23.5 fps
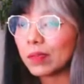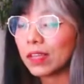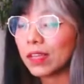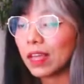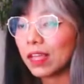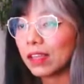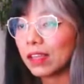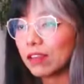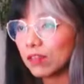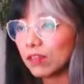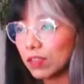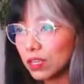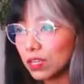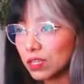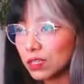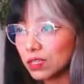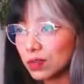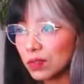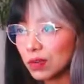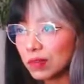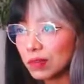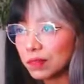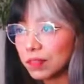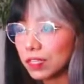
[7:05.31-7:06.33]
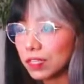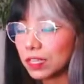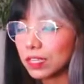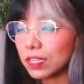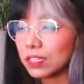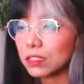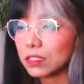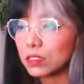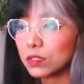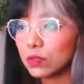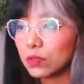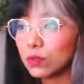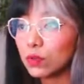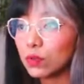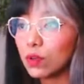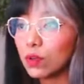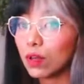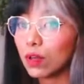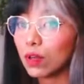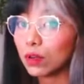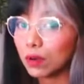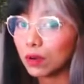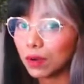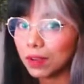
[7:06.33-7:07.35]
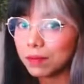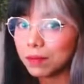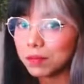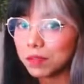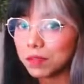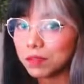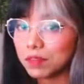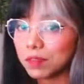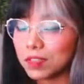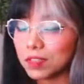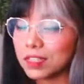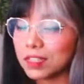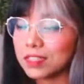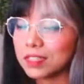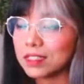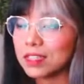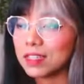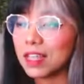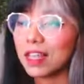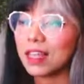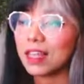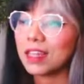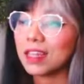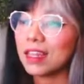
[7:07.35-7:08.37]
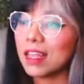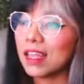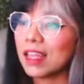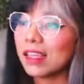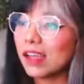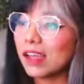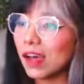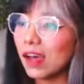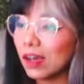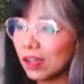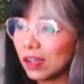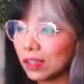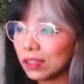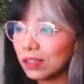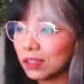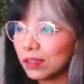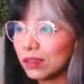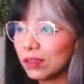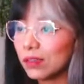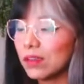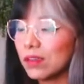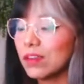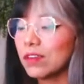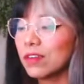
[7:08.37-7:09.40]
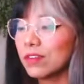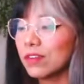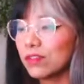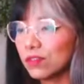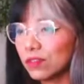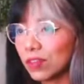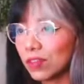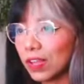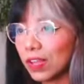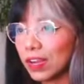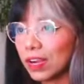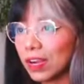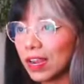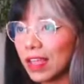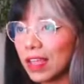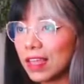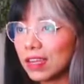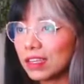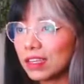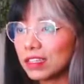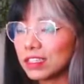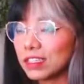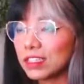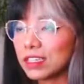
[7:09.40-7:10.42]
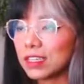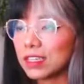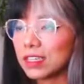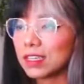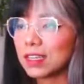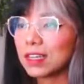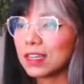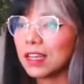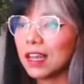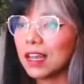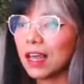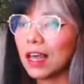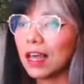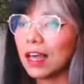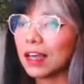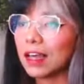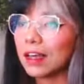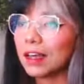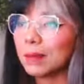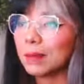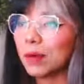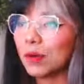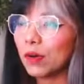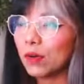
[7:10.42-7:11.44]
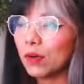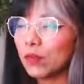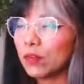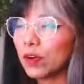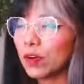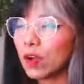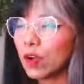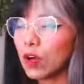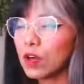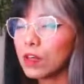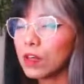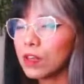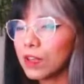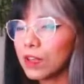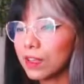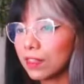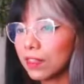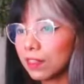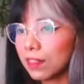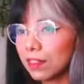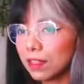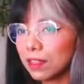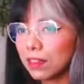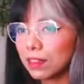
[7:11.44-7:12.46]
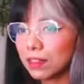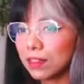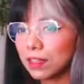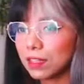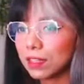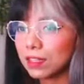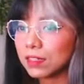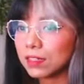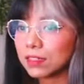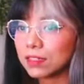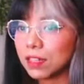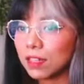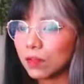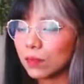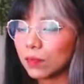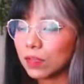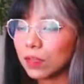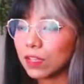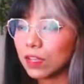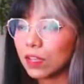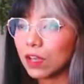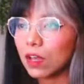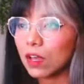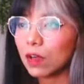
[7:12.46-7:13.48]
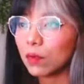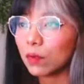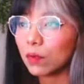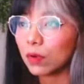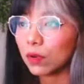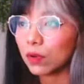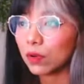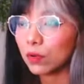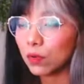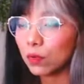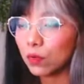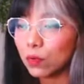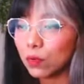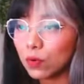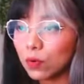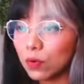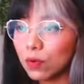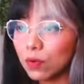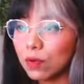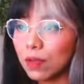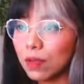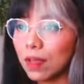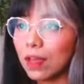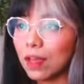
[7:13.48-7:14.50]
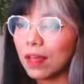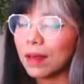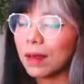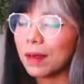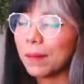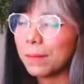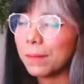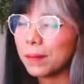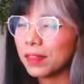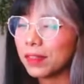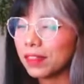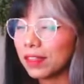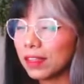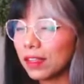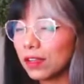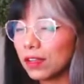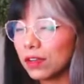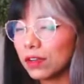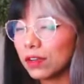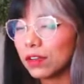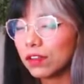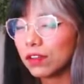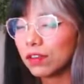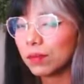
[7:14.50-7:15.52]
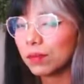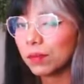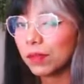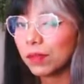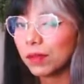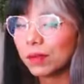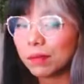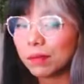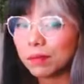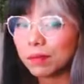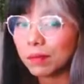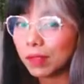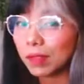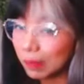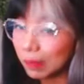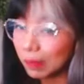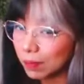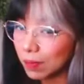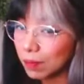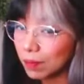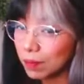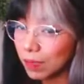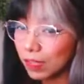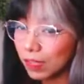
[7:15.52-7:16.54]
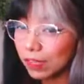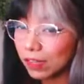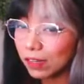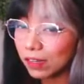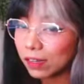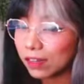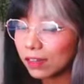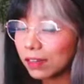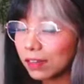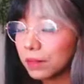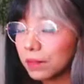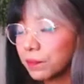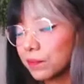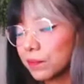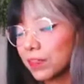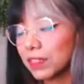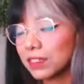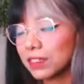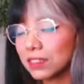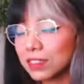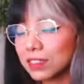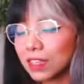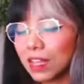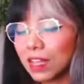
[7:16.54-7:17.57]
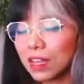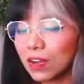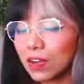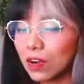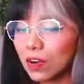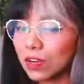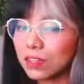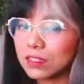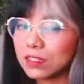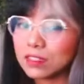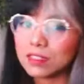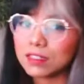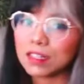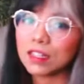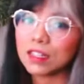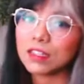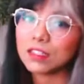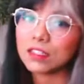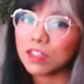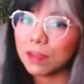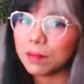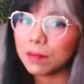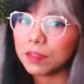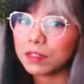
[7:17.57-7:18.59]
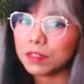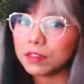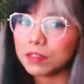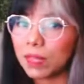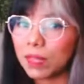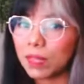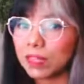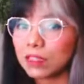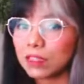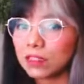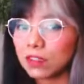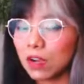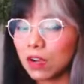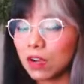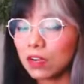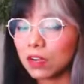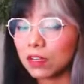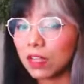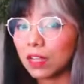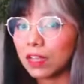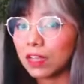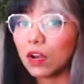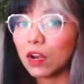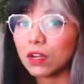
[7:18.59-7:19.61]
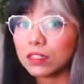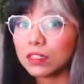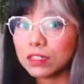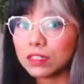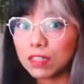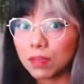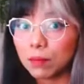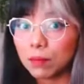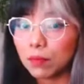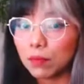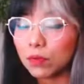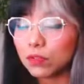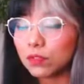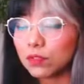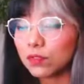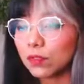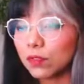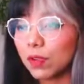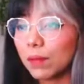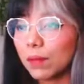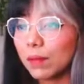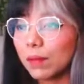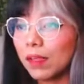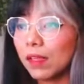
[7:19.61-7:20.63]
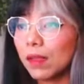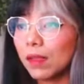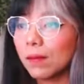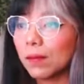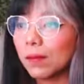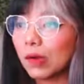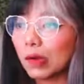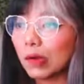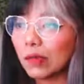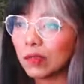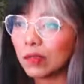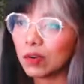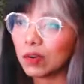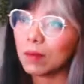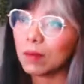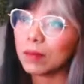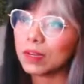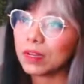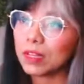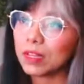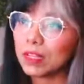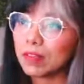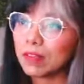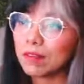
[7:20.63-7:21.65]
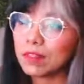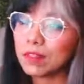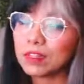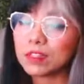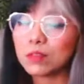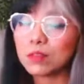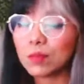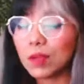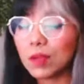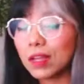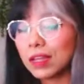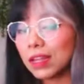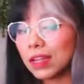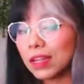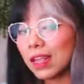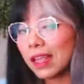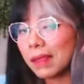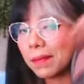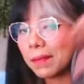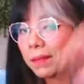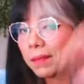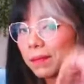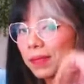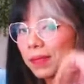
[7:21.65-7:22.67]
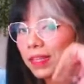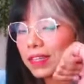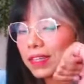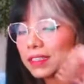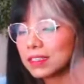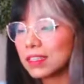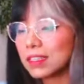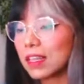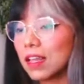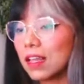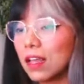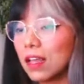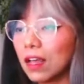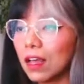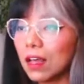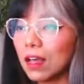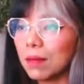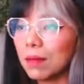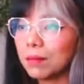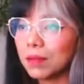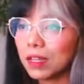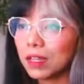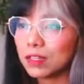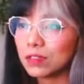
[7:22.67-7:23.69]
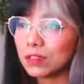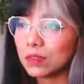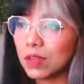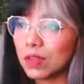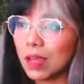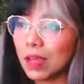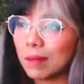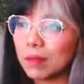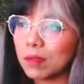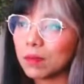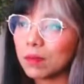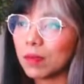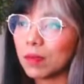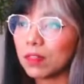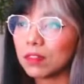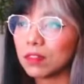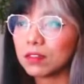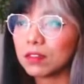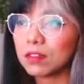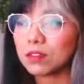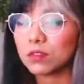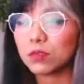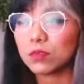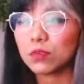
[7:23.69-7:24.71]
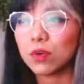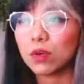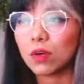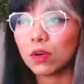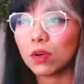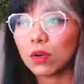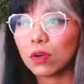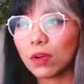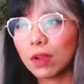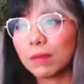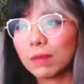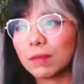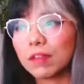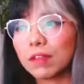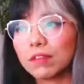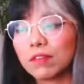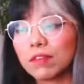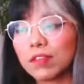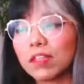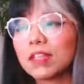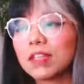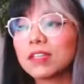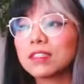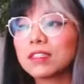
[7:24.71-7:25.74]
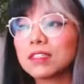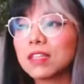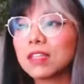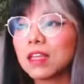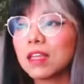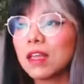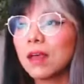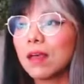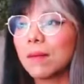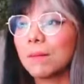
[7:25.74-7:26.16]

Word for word: We got a Venusaur V, two creamy Vs, and a Hollow Fire Energy. Um, overall, I think the hits that we got were cool, um, but they could have been maybe better it's kind of hard to say. Champions Path is hard, kind of hard to get pulls from. But overall, I'm going to give this run a miss. I'm not too happy about the two creamy Vs.